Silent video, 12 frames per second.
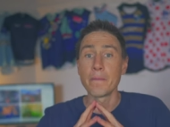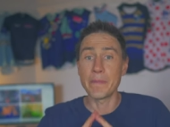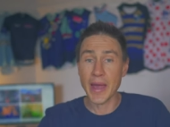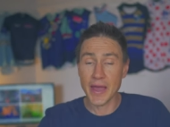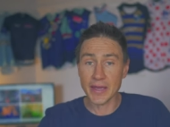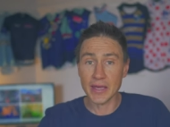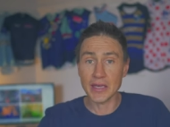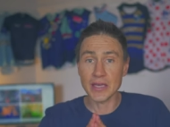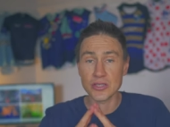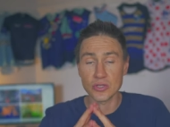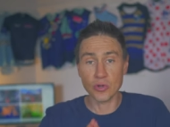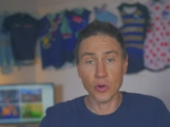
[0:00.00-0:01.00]
bagging
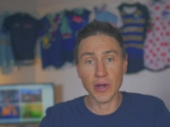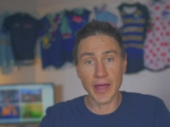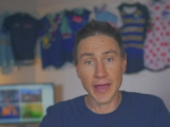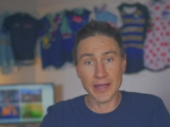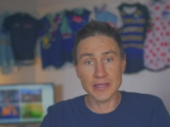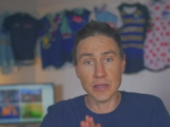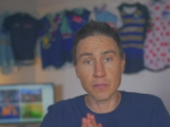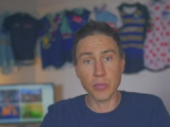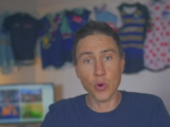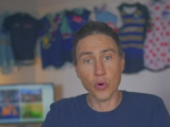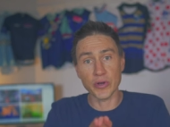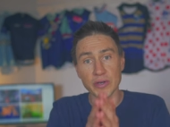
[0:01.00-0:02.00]
is not as
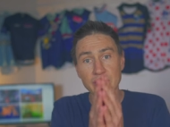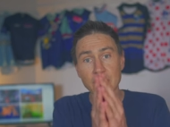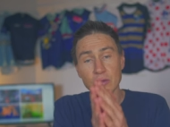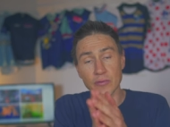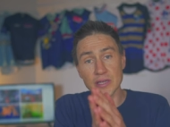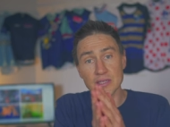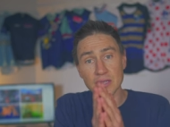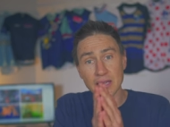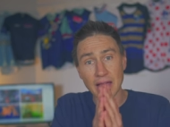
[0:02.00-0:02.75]
important. Now the reason the